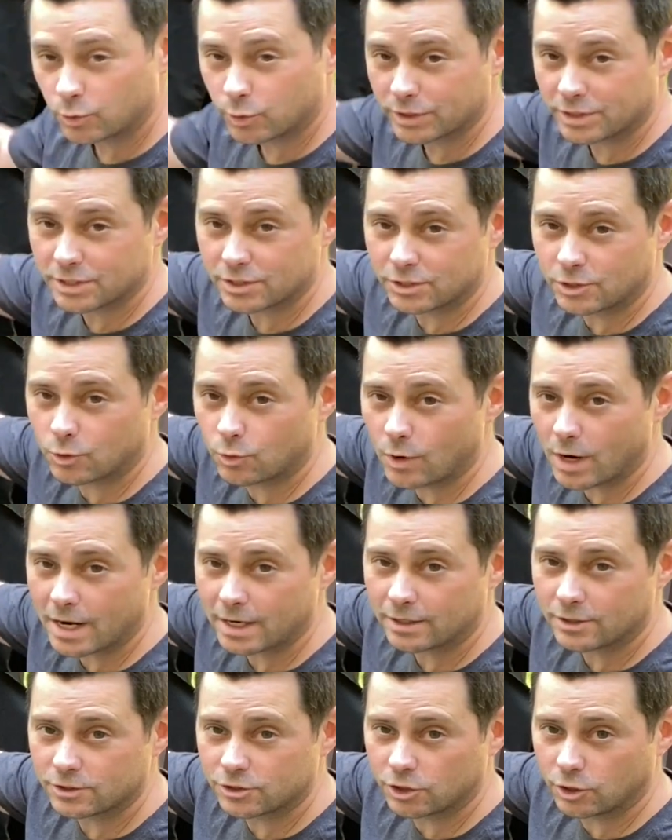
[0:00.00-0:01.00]
which is
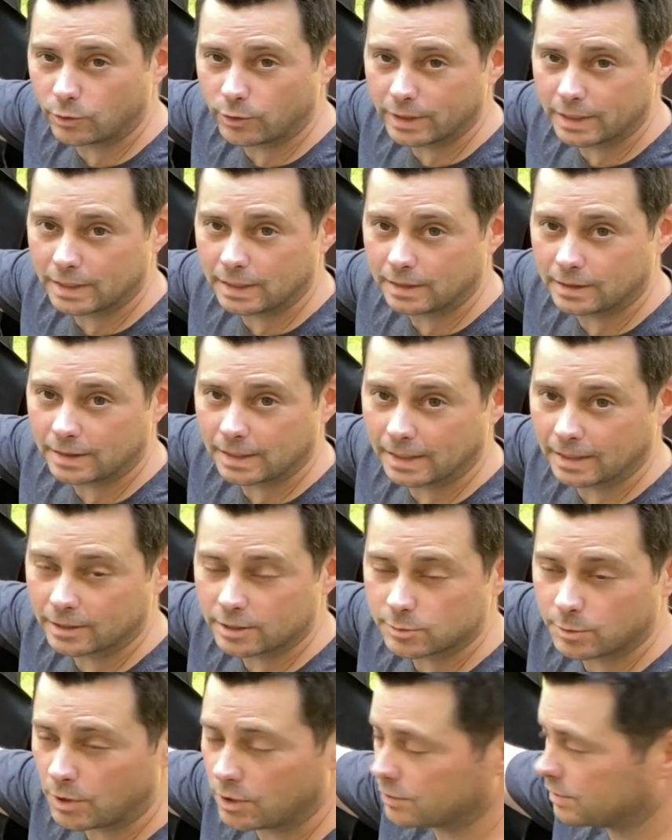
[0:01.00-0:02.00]
great because you don't want anything
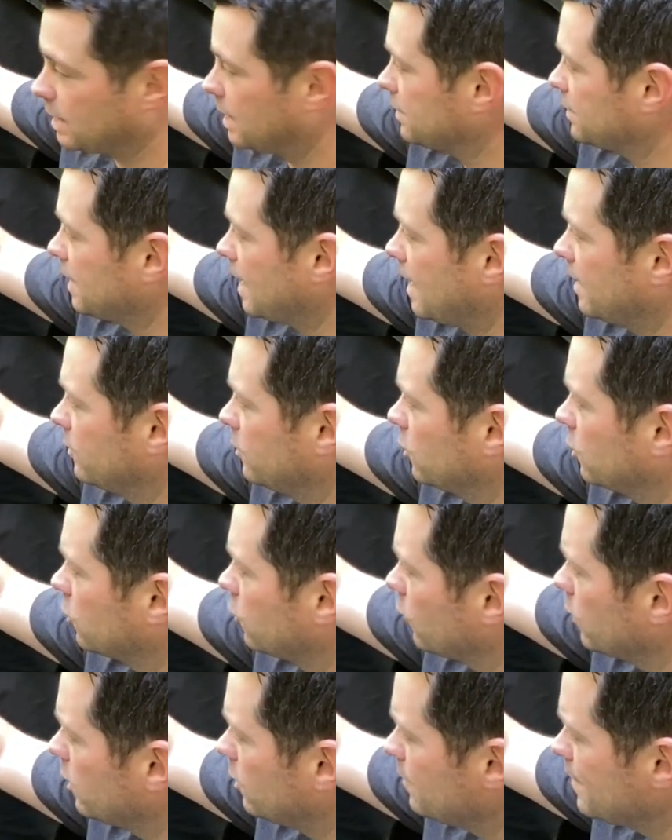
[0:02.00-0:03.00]
exposed outside of your
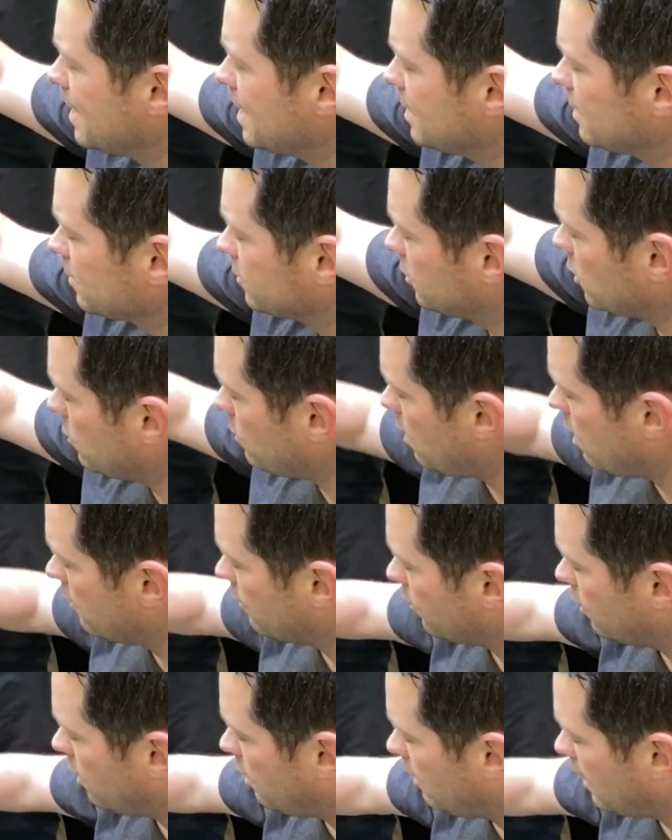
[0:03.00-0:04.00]
grill. So
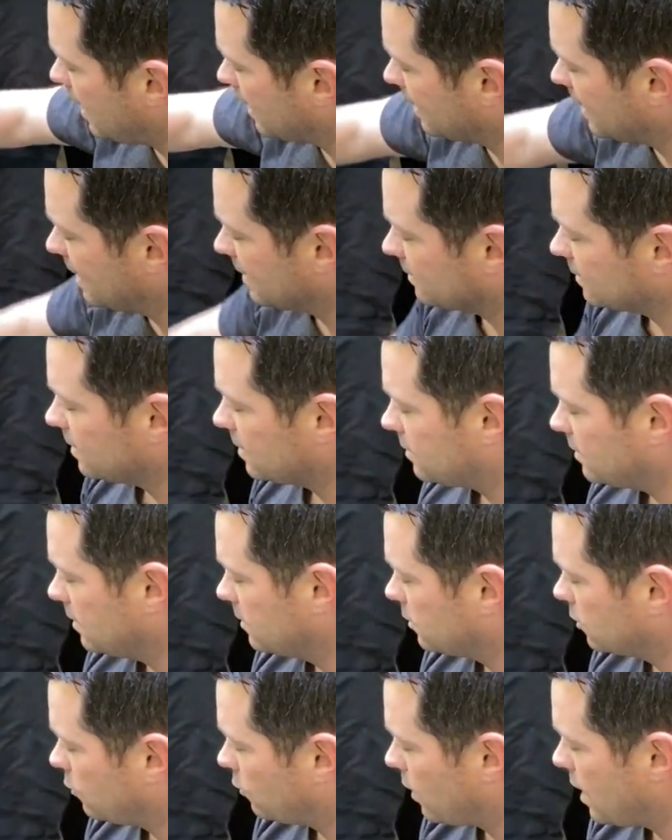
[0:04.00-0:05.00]
overall, I think this
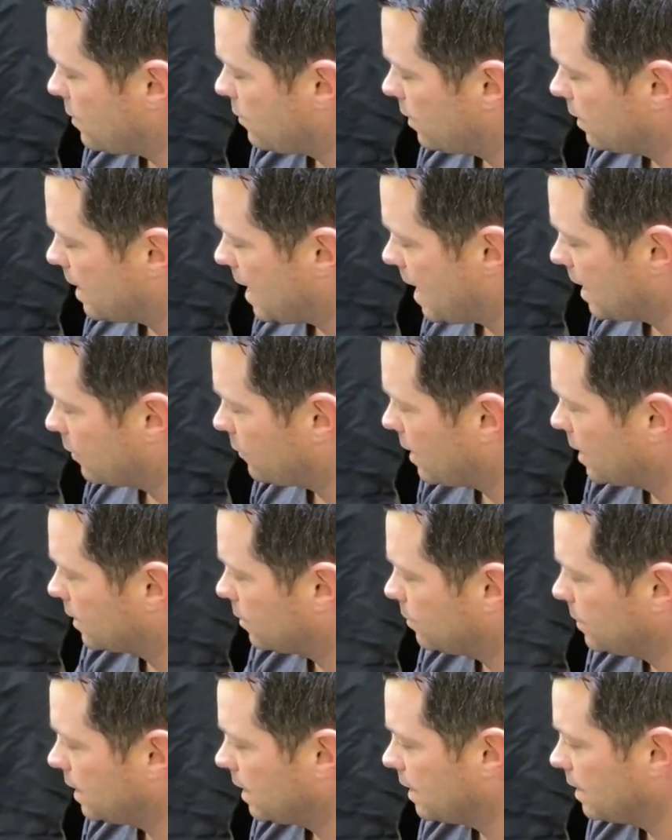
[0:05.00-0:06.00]
is a great one. Highly
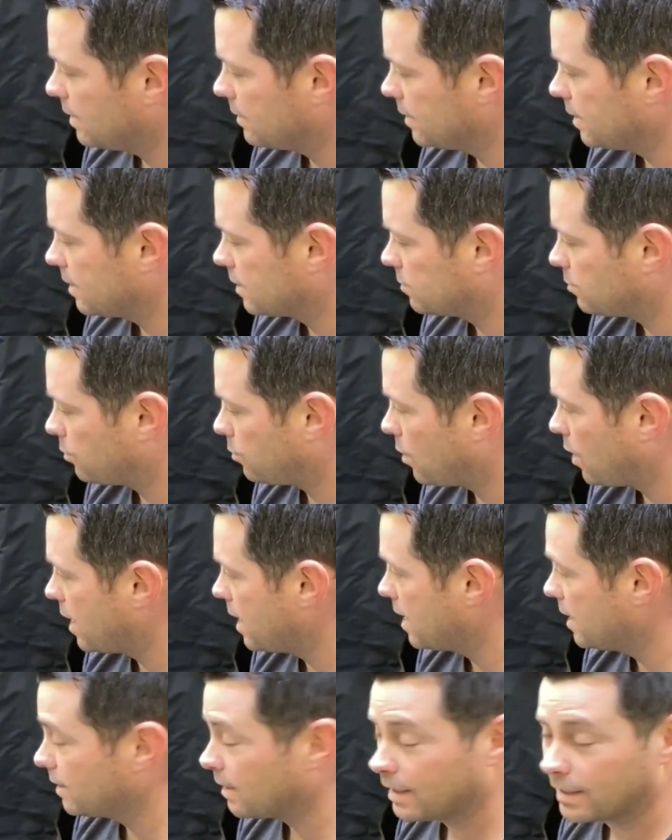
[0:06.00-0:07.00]
recommend this
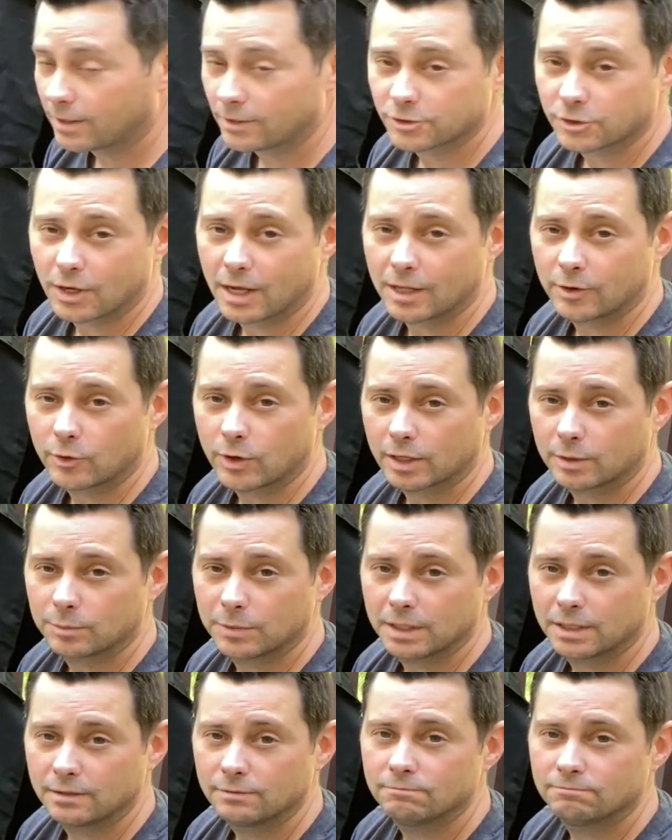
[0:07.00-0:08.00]
brand and also highly
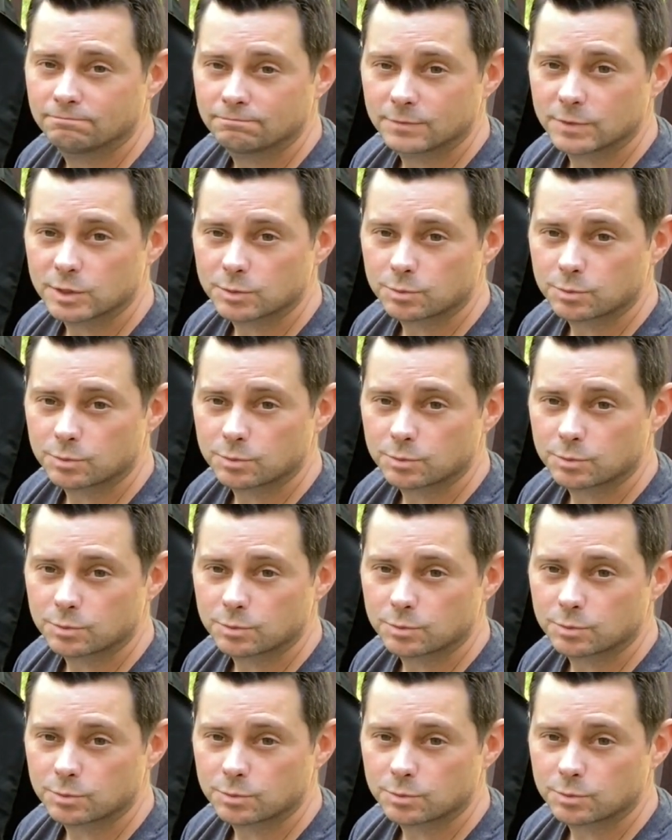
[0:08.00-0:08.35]
recommend this